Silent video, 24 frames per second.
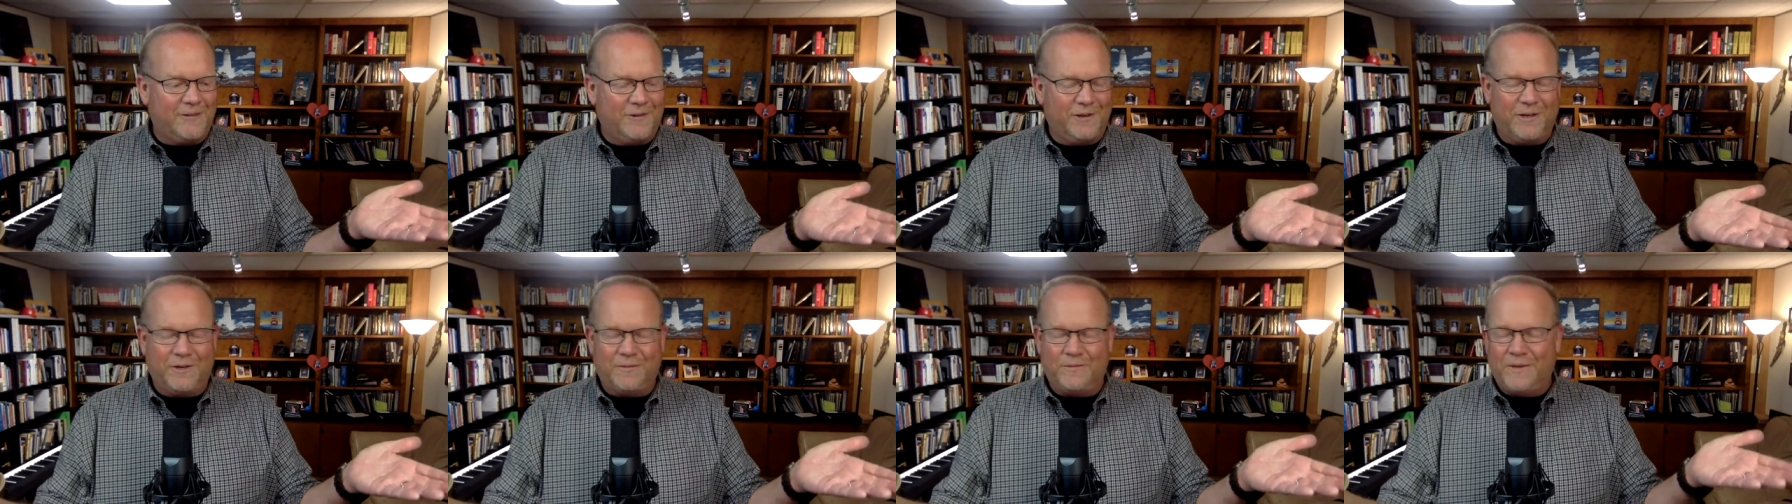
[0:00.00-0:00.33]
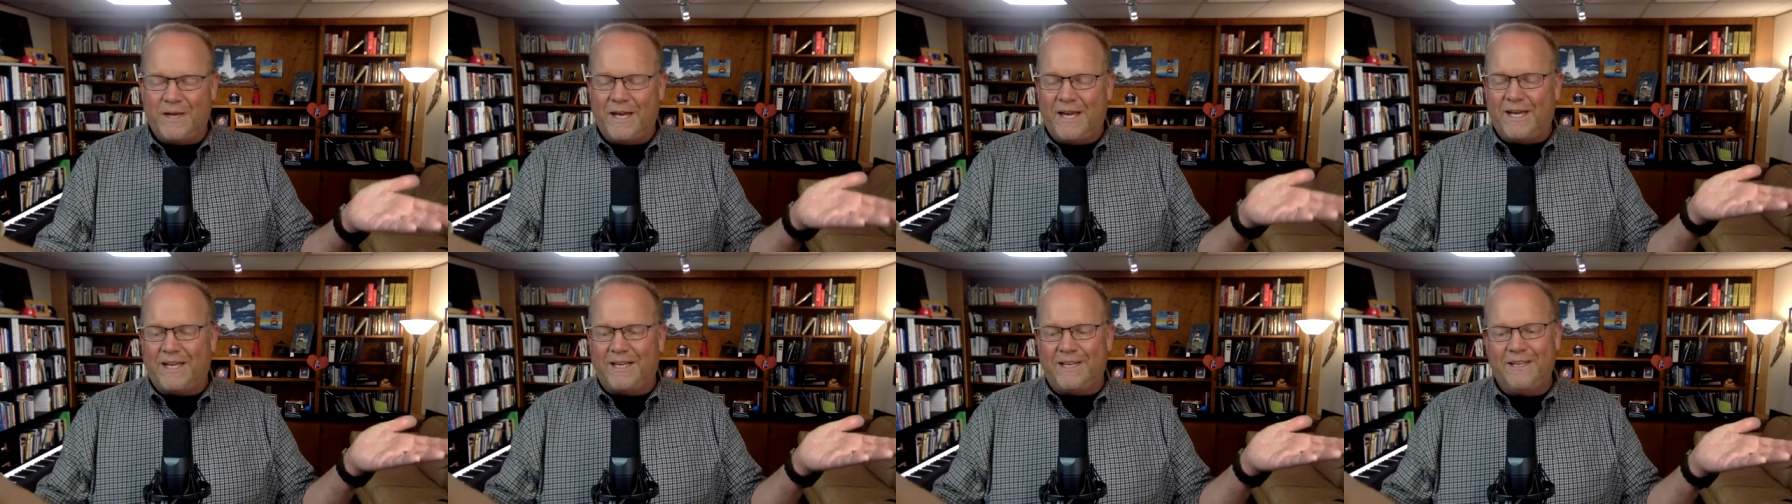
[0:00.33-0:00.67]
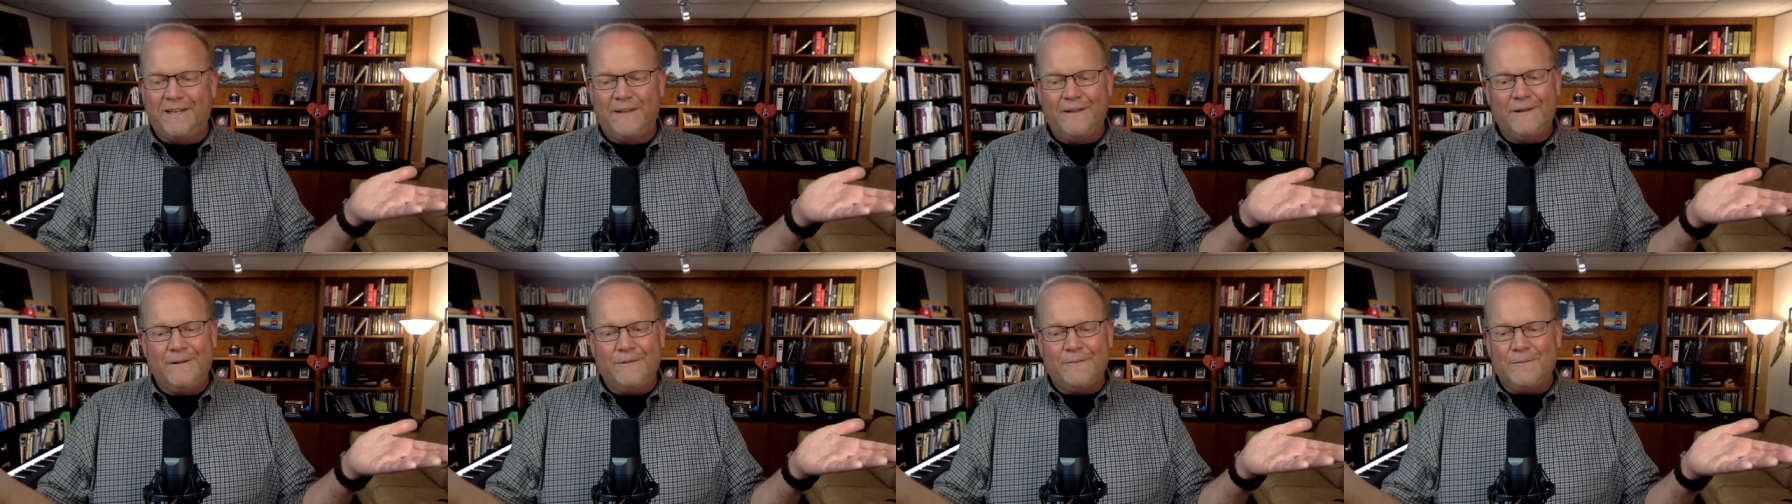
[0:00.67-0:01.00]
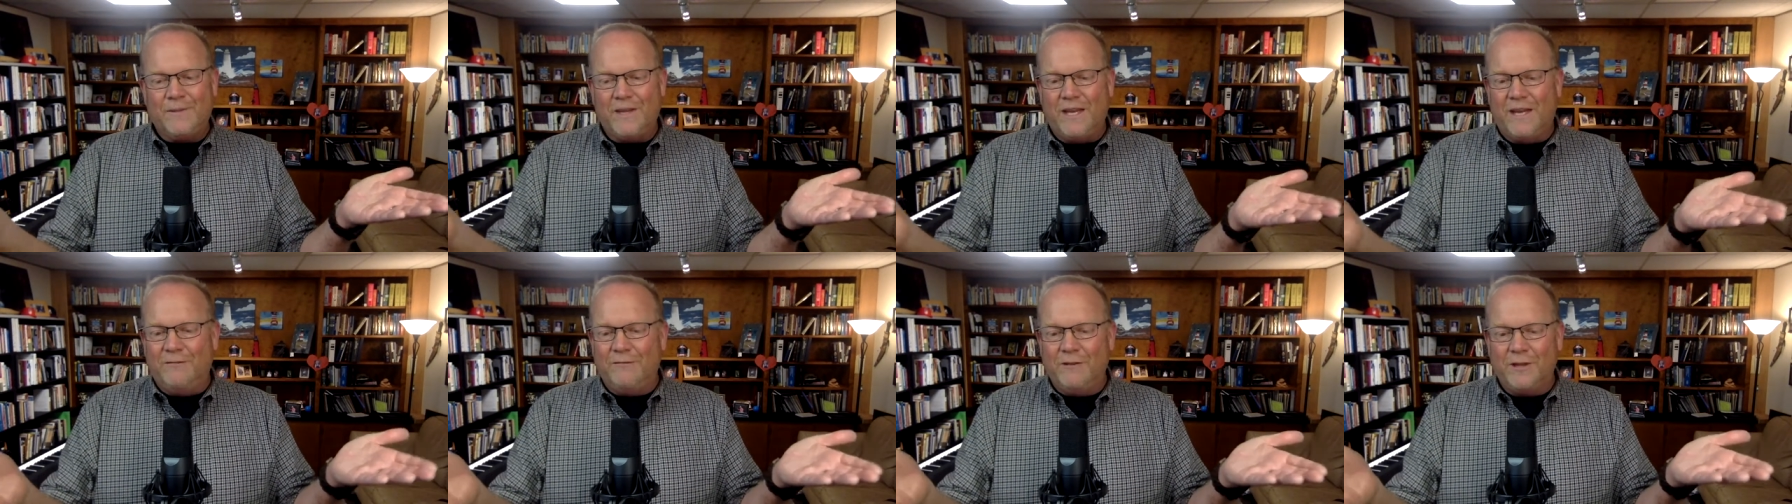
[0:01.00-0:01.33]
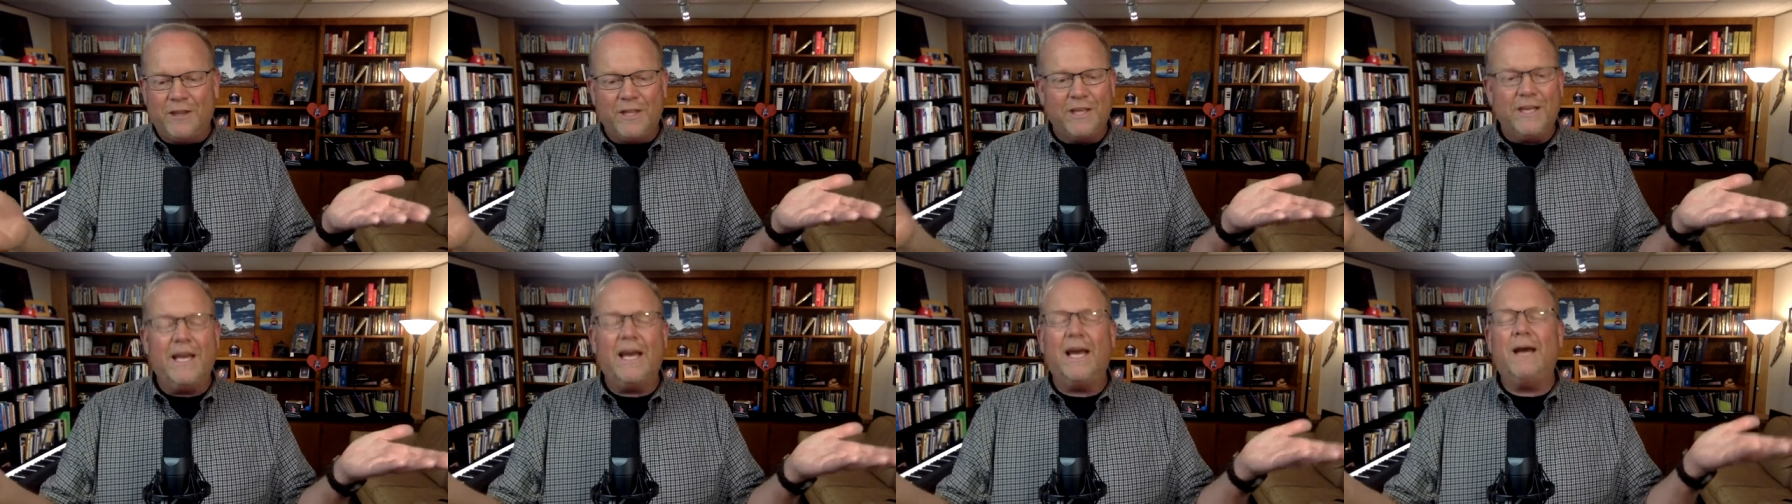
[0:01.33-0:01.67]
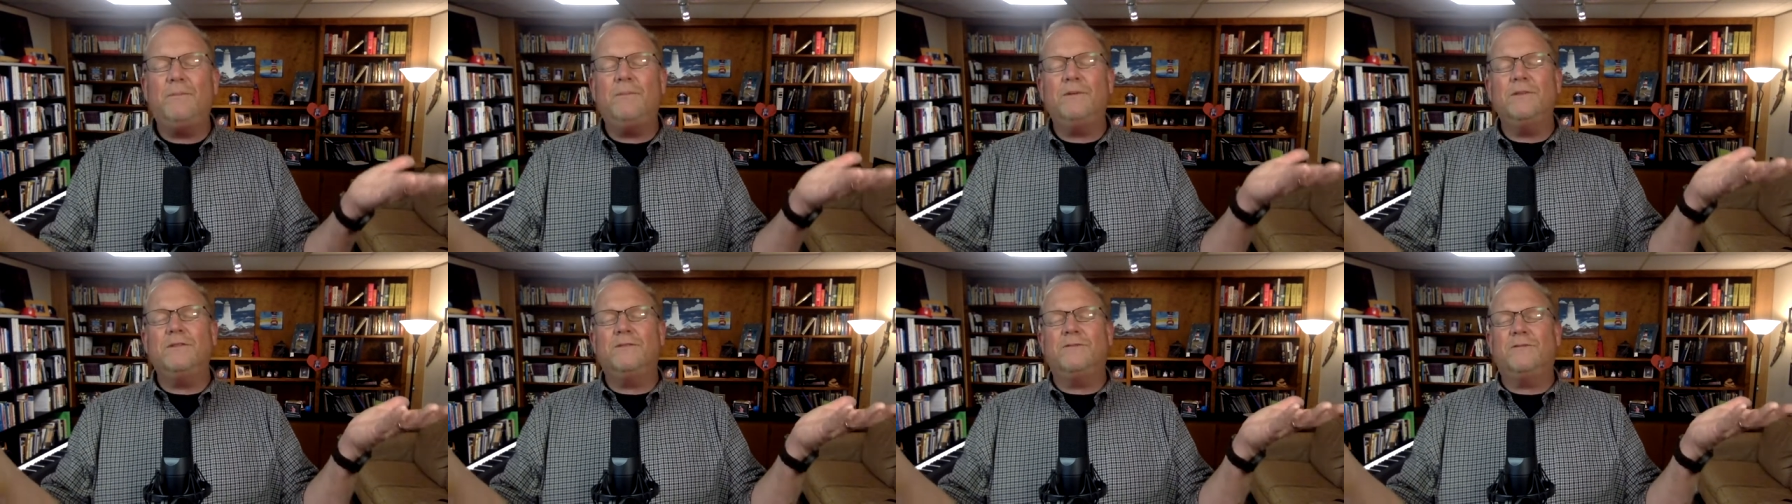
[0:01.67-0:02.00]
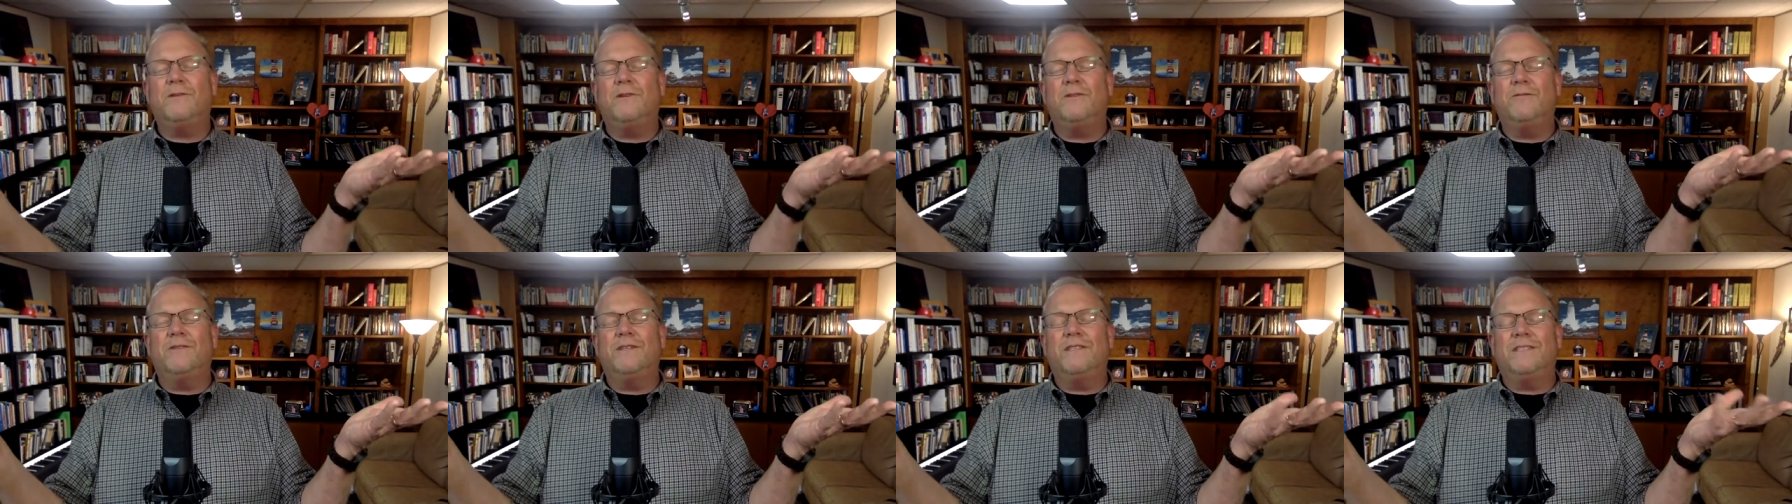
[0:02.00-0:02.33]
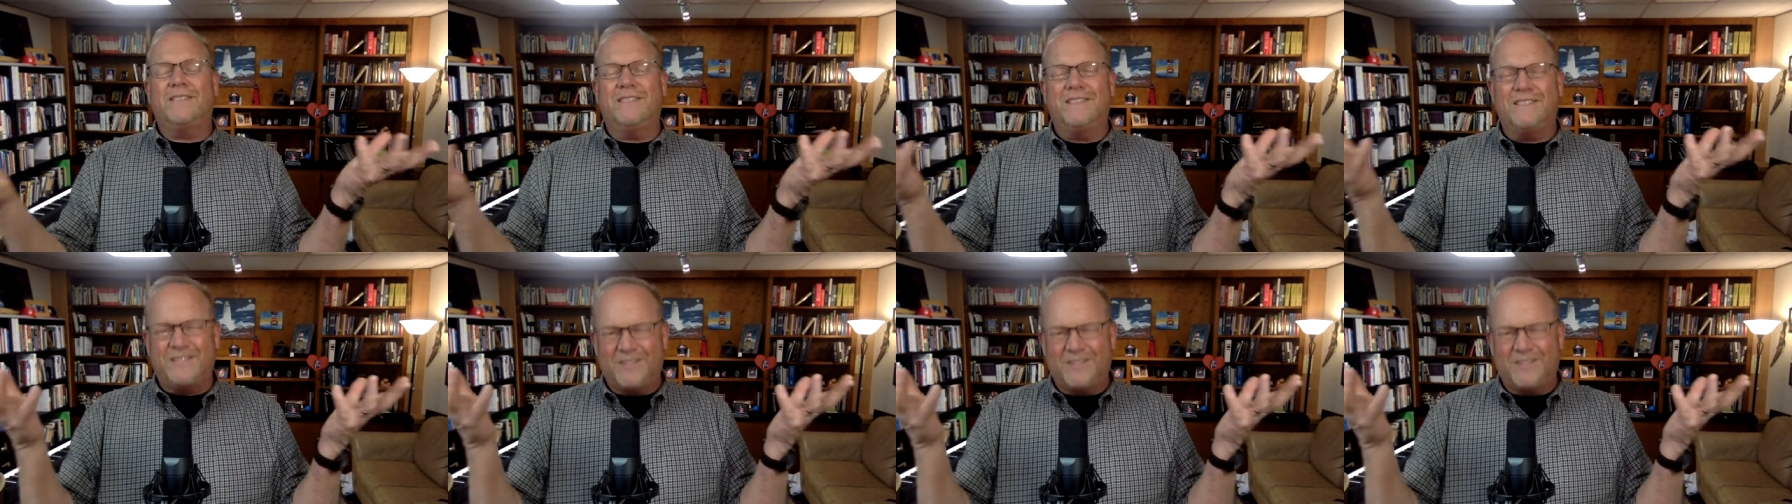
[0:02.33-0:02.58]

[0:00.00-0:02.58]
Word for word: we go, man, everything happens for a reason.